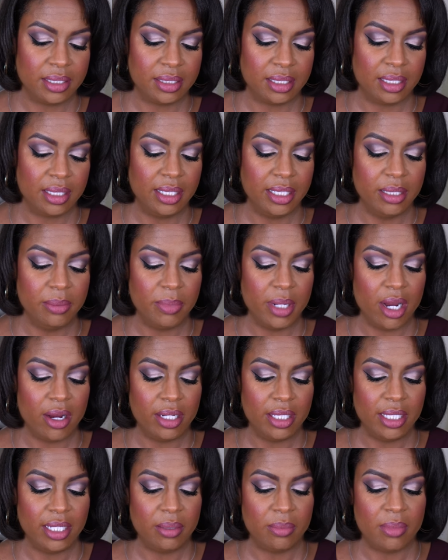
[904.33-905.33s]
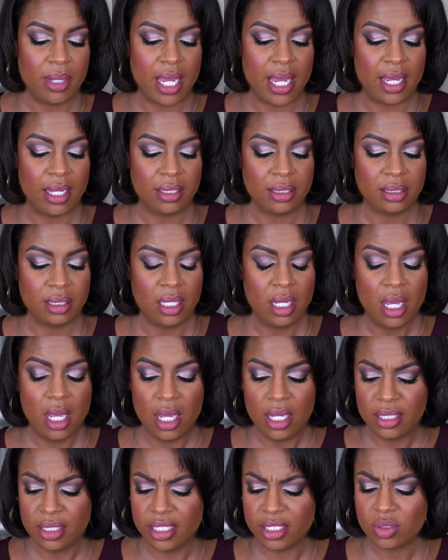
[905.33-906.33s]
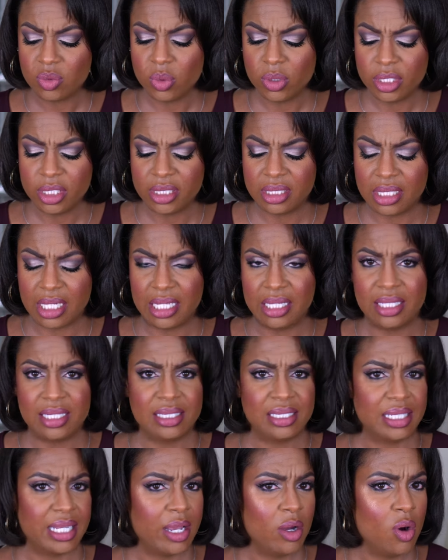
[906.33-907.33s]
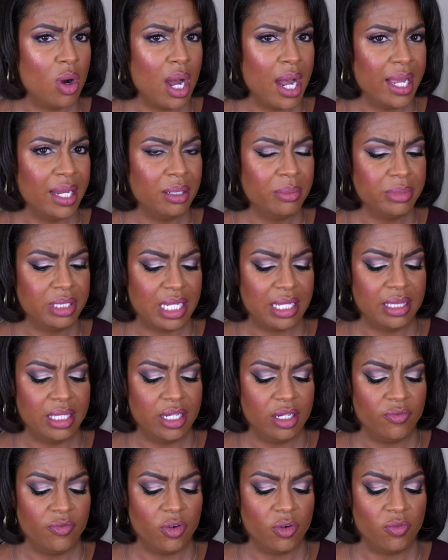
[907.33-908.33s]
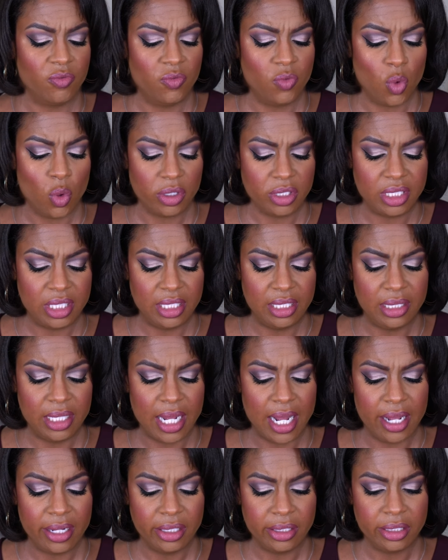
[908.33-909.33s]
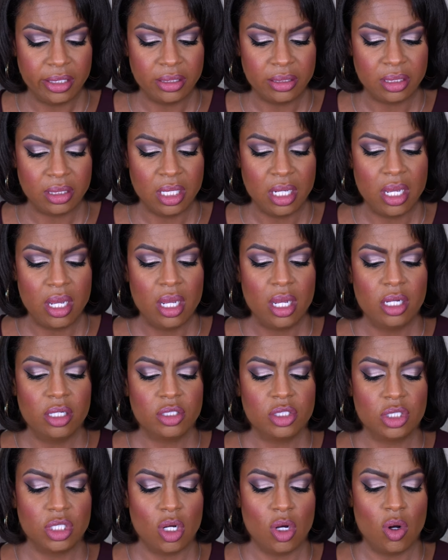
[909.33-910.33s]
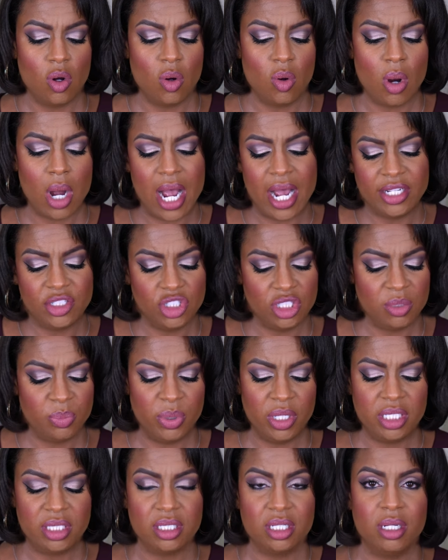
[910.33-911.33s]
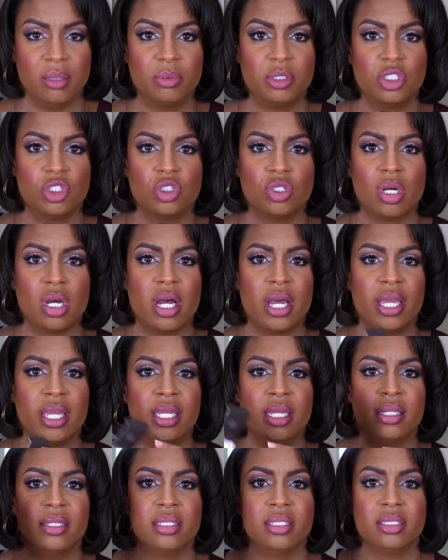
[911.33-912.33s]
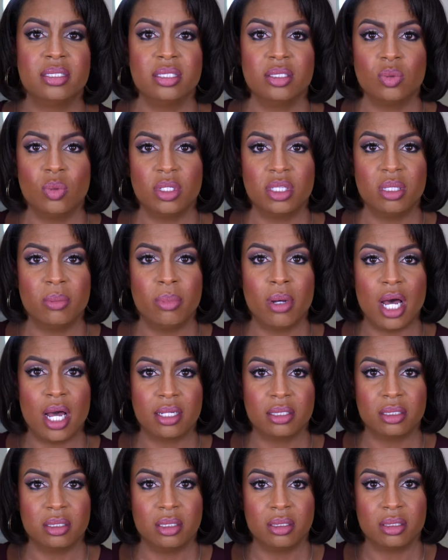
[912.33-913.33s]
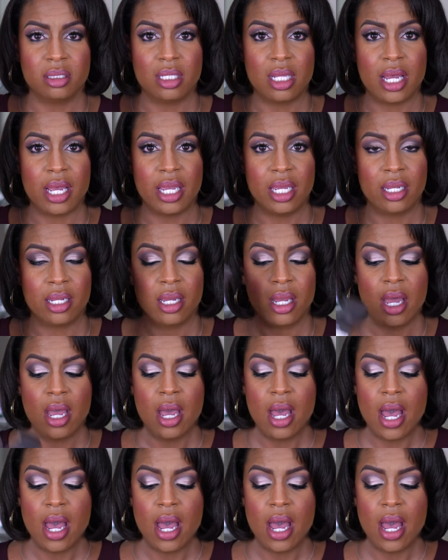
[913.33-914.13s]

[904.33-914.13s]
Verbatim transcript: It's a clean berry lip mask. This was in the sale items, I think for $14. So I just picked it up to try it. This is what the box looks like.